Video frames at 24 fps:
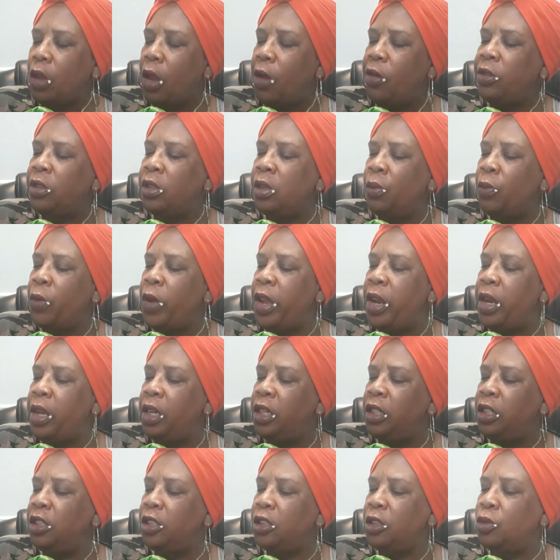some red
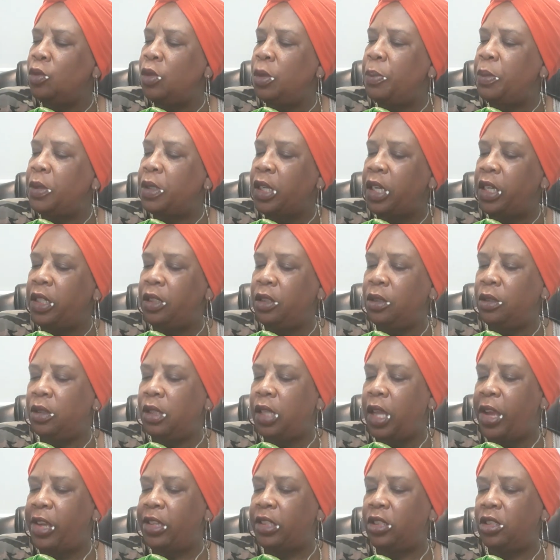onion, sweet potatoes,
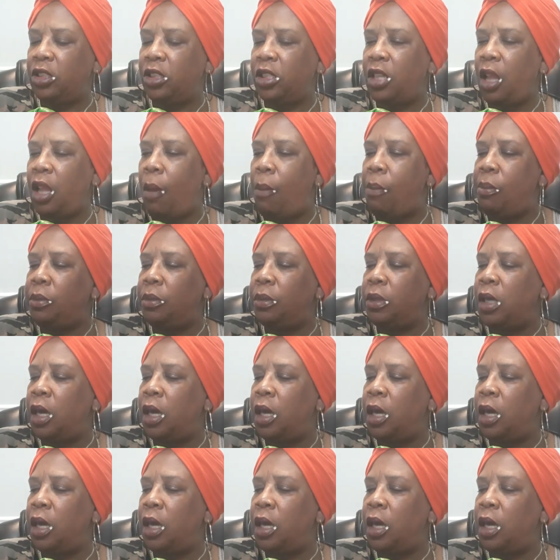and some